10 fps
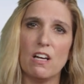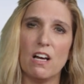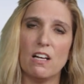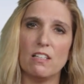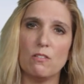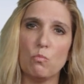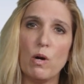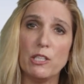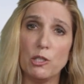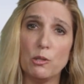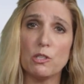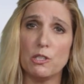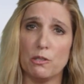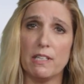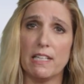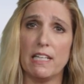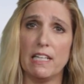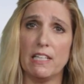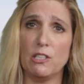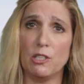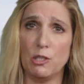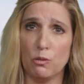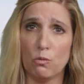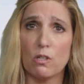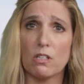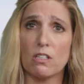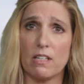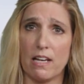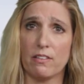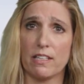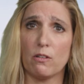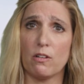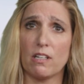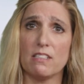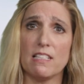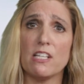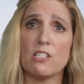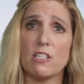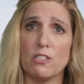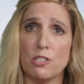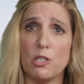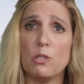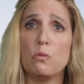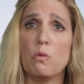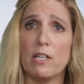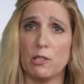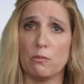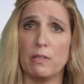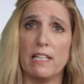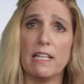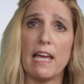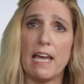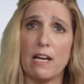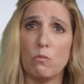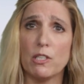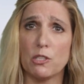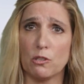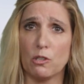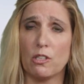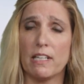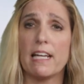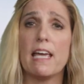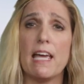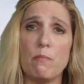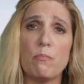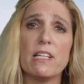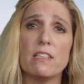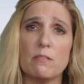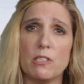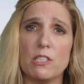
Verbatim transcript: uh, what you're doing in your healthcare organization to what you're reading and what you're learning and bring them